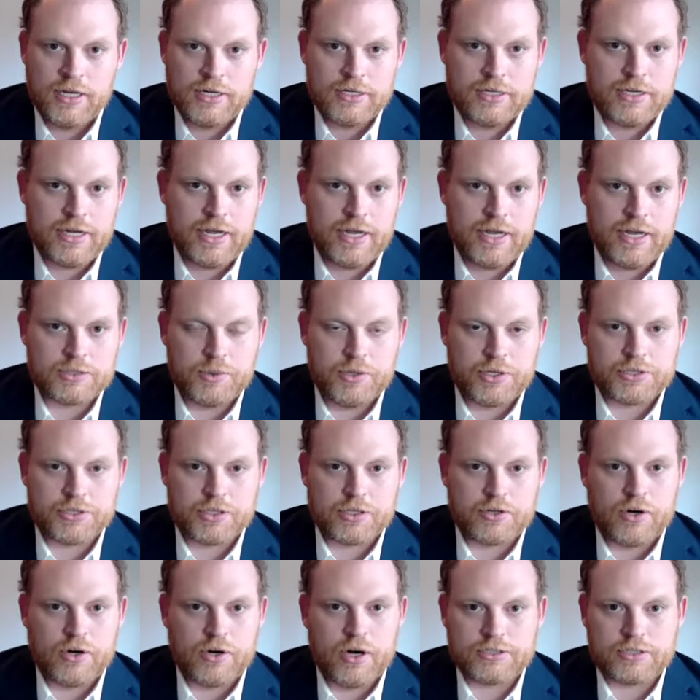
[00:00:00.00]
textbooks
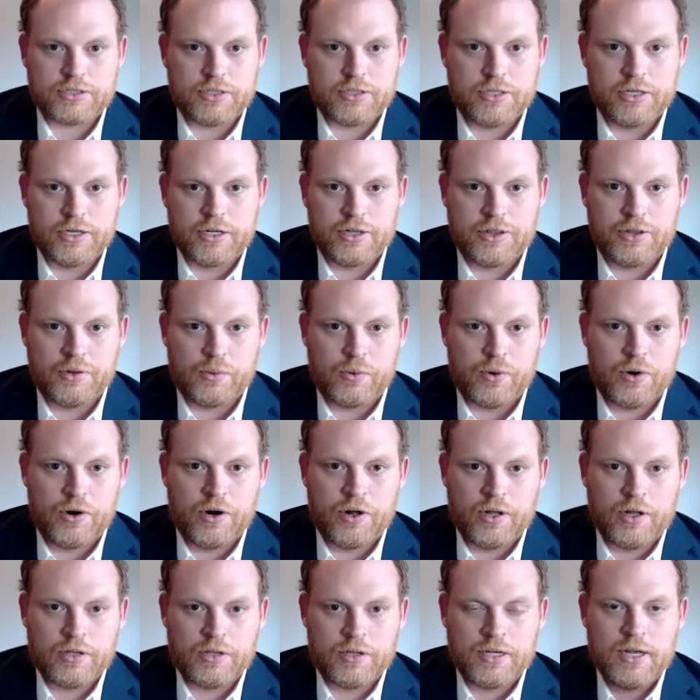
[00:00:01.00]
across the
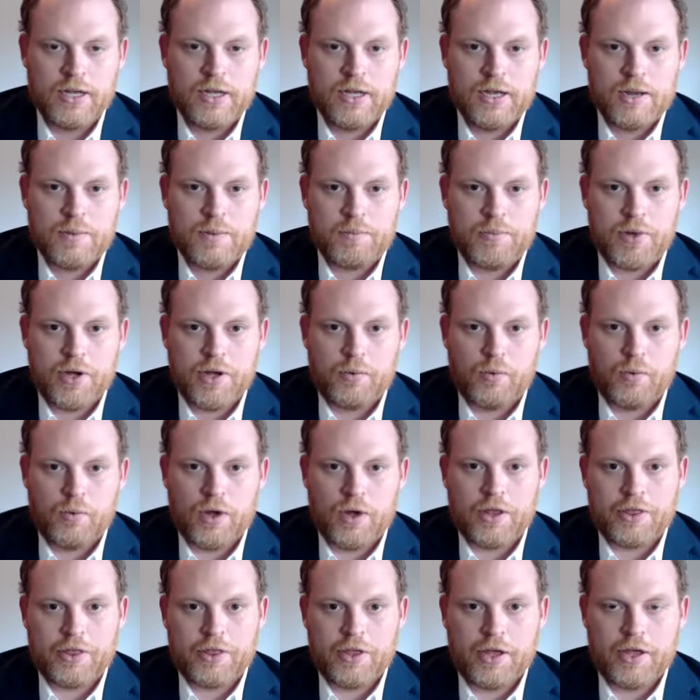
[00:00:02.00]
world. But one
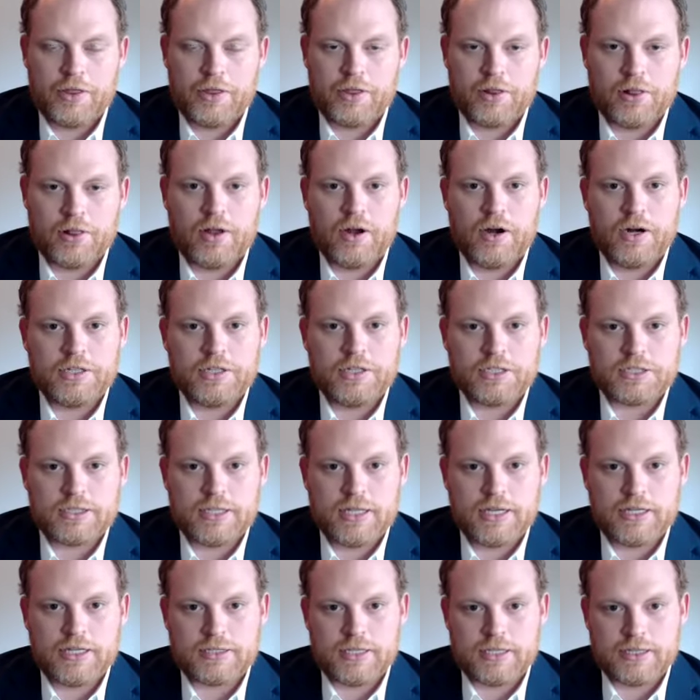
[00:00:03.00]
of the largest
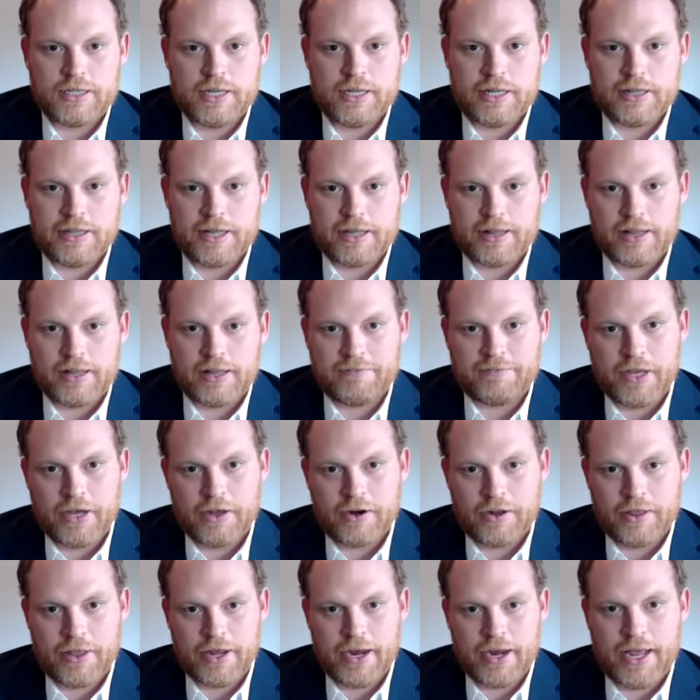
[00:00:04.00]
things that they left out
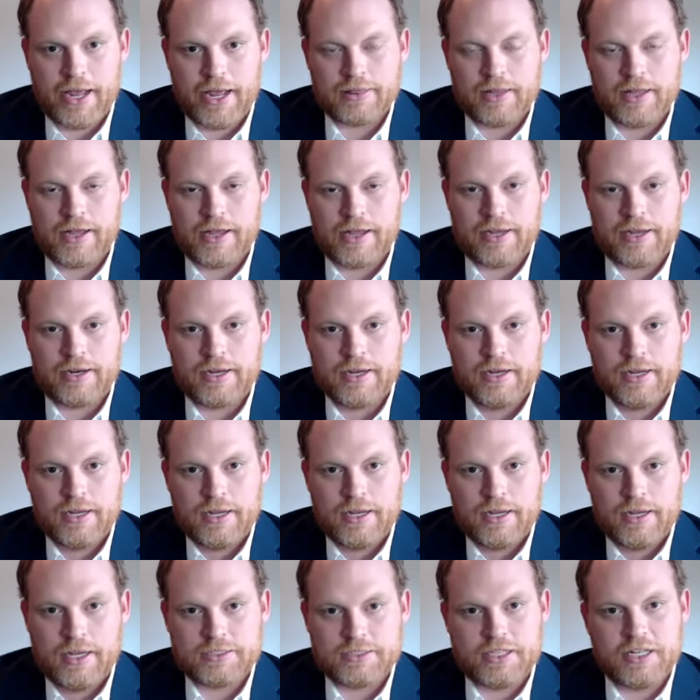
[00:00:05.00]
of that headline
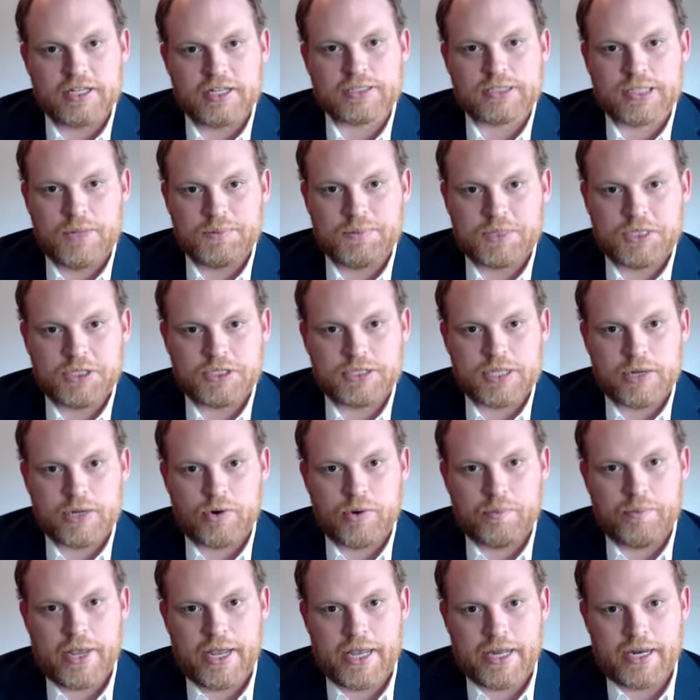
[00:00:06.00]
is the assumptions that were
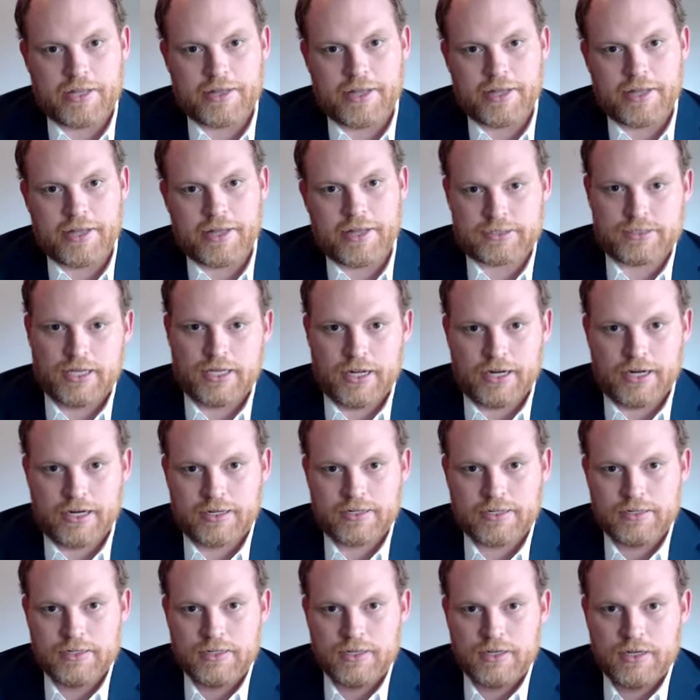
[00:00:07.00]
made in that study.
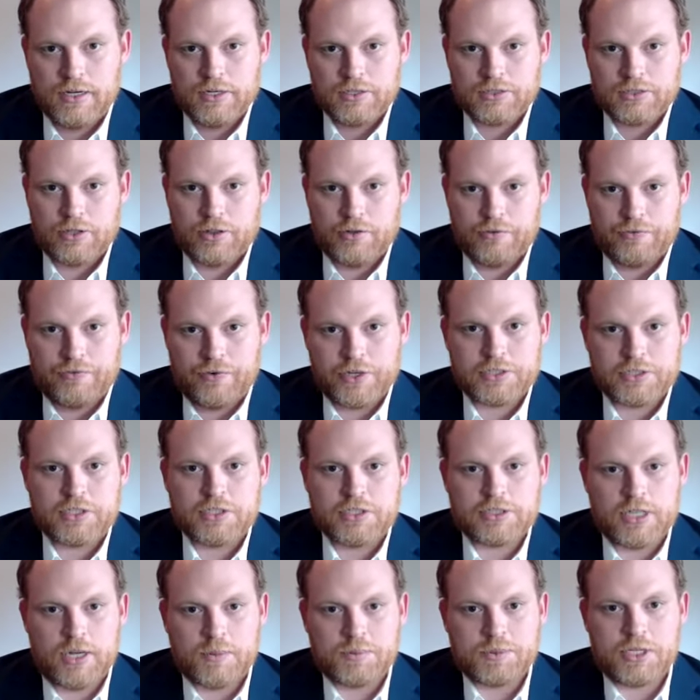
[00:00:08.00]
So the first
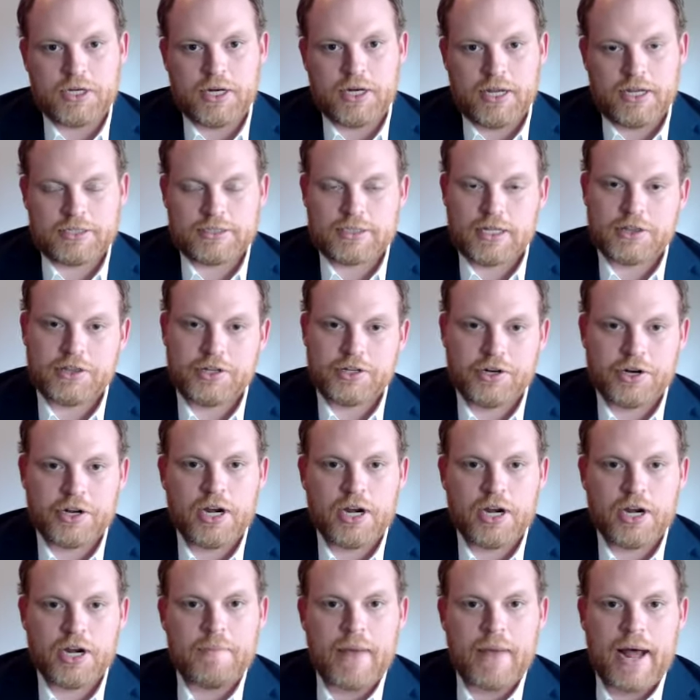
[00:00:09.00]
assumption is that they're going
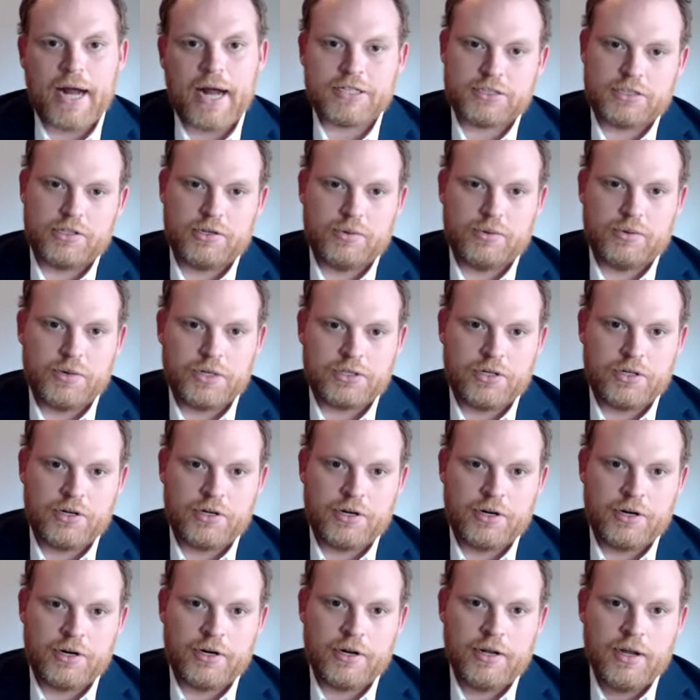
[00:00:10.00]
to match the
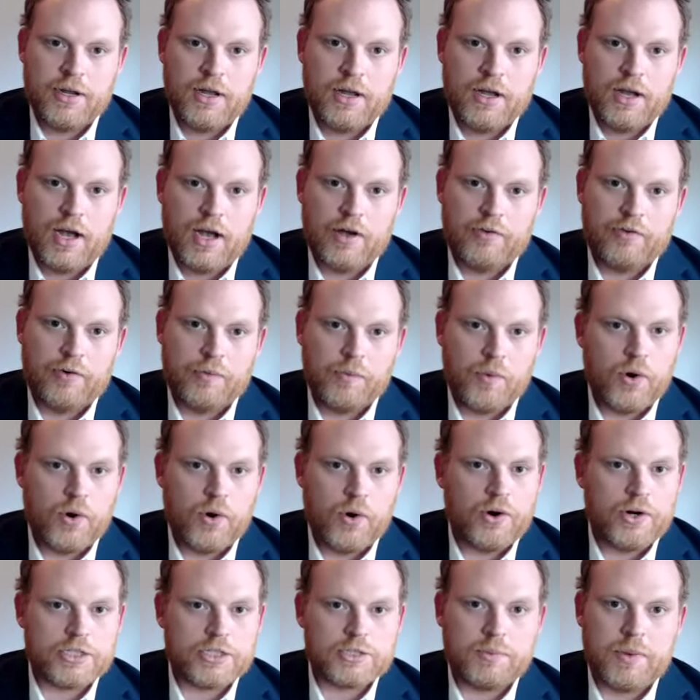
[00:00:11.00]
return of a more
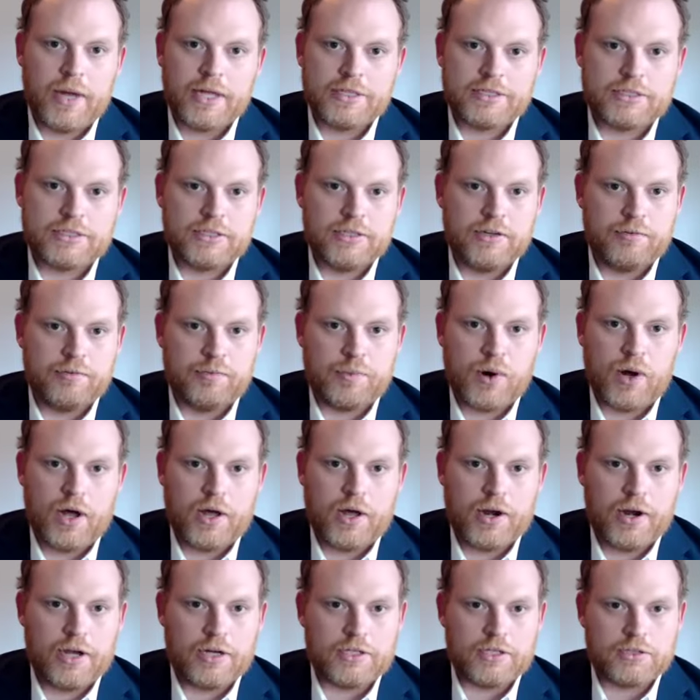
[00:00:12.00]
expensive
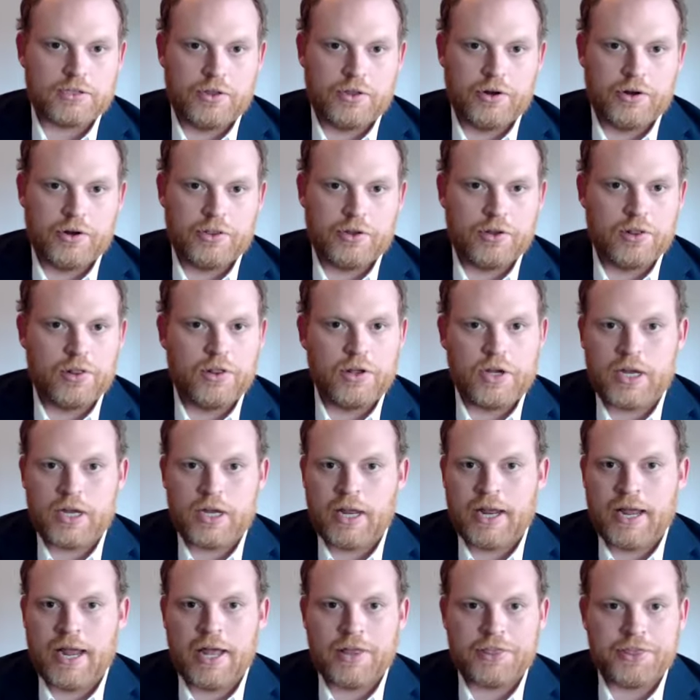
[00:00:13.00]
product. So they're
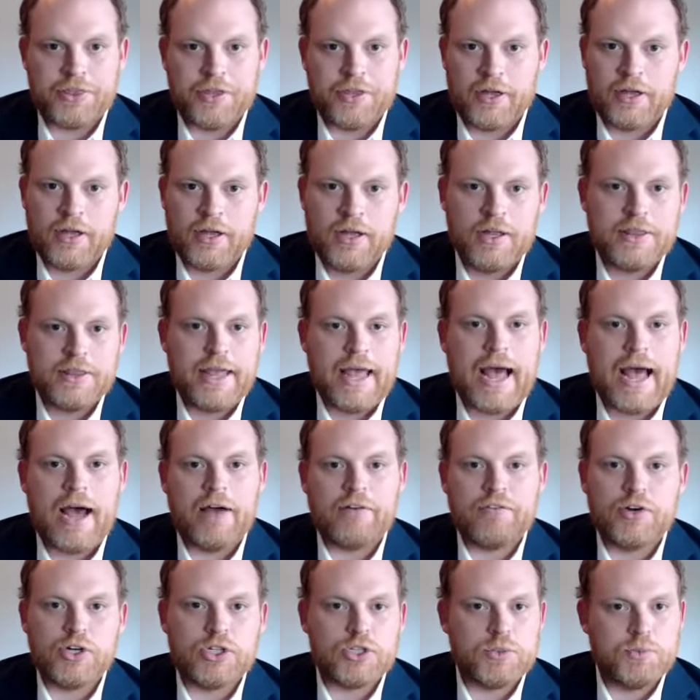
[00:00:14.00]
looking at the
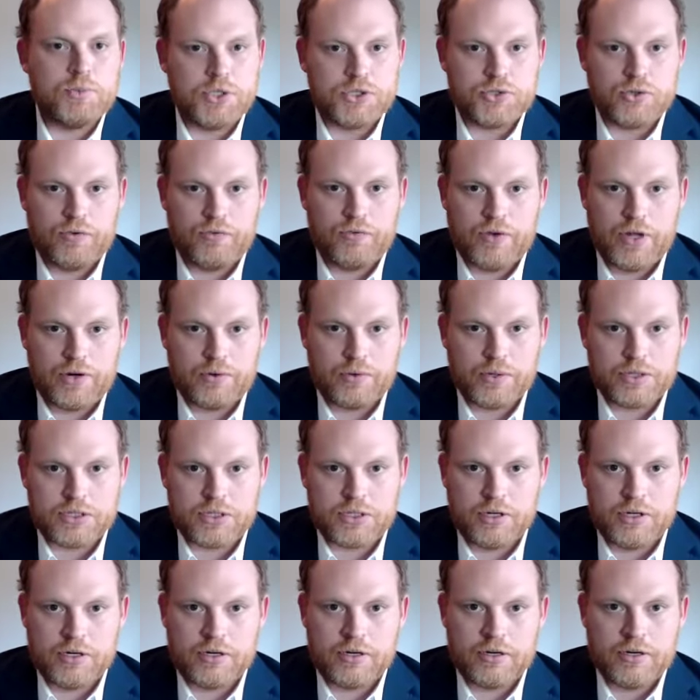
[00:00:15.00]
average mutual fund
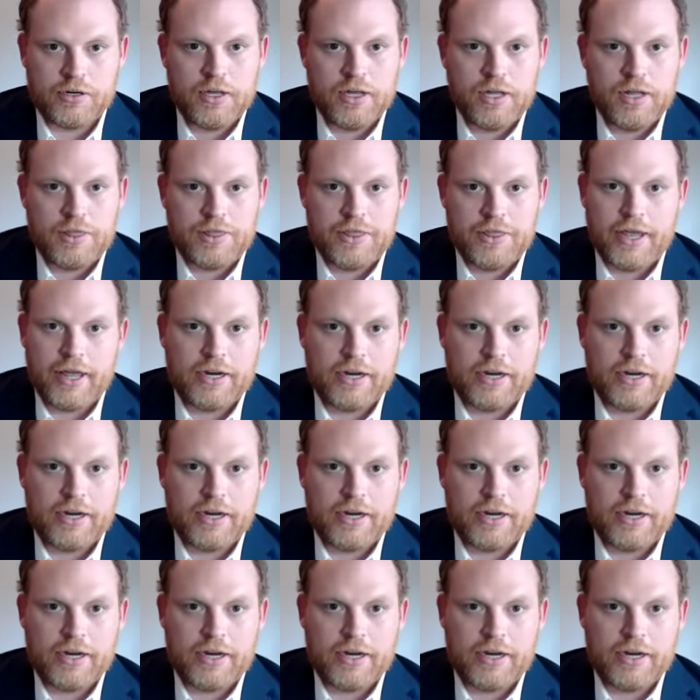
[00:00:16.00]
return that